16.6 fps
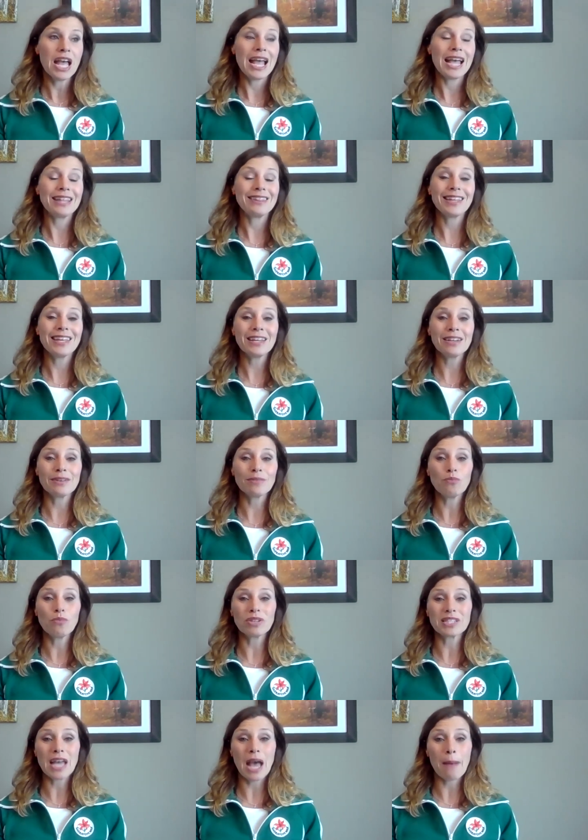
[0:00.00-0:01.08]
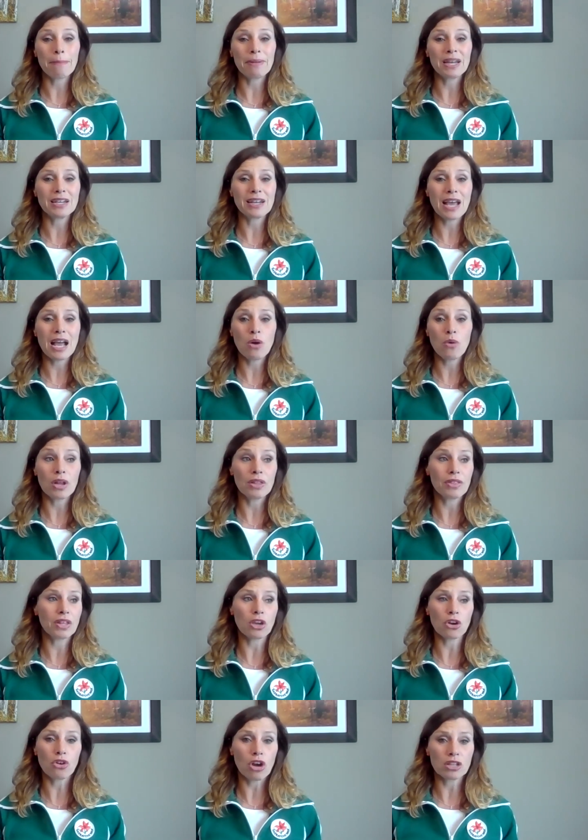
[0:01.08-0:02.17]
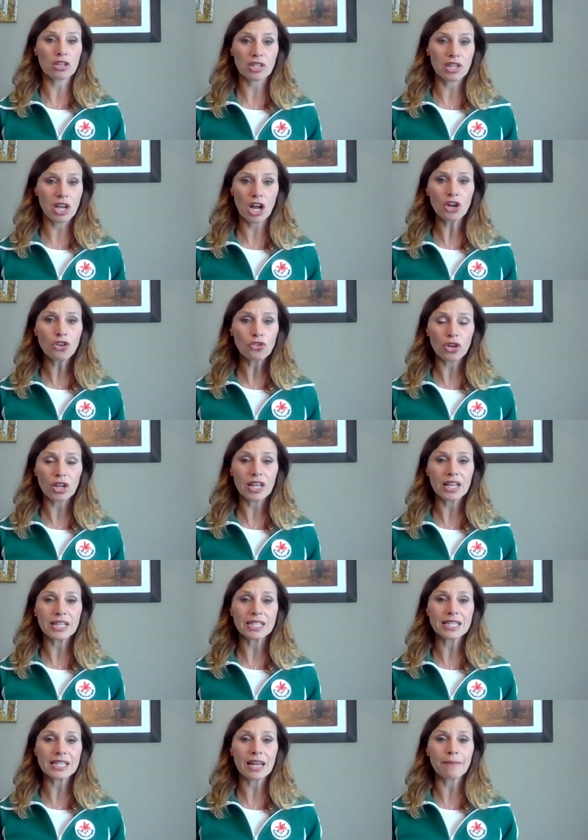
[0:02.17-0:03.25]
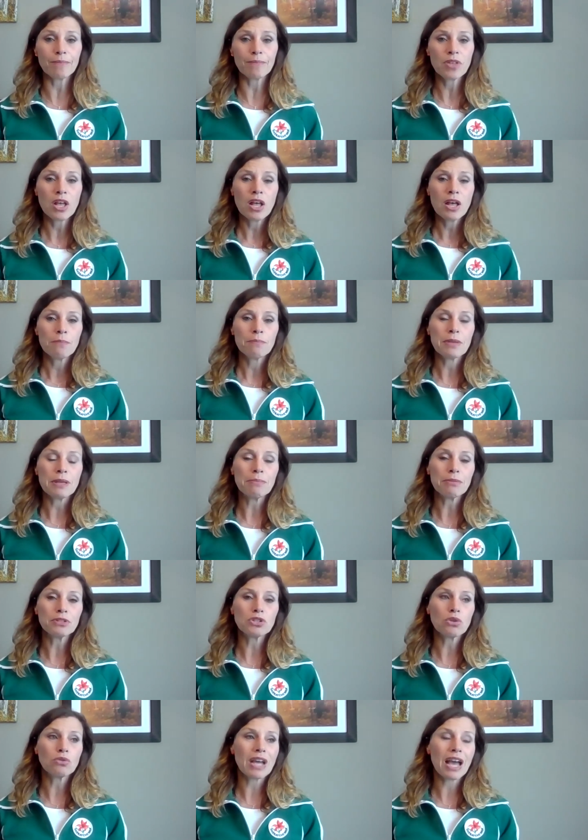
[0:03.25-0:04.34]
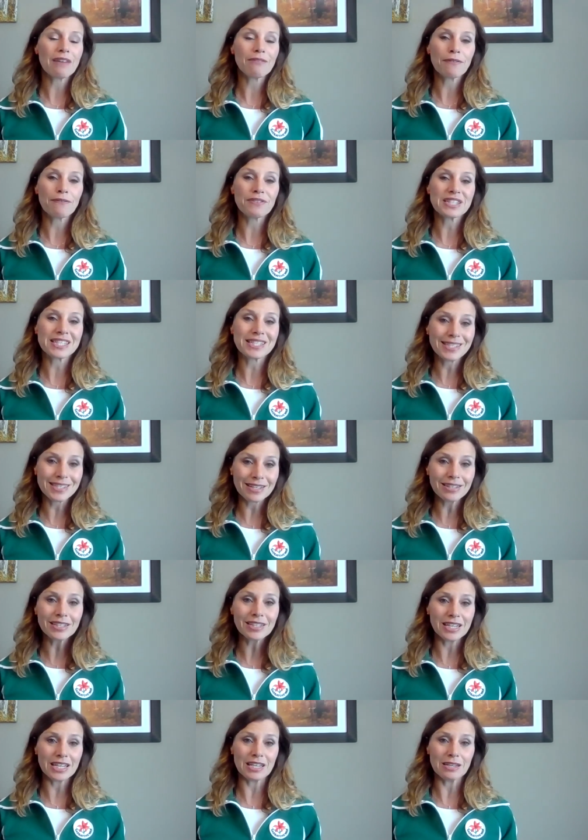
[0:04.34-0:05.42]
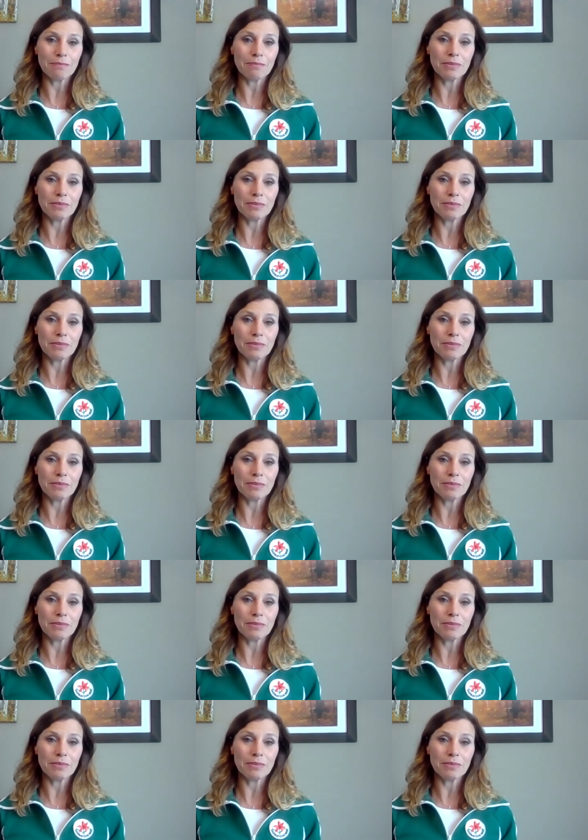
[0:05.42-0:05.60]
And then what's happening now, I think, across the country is that people don't have a facility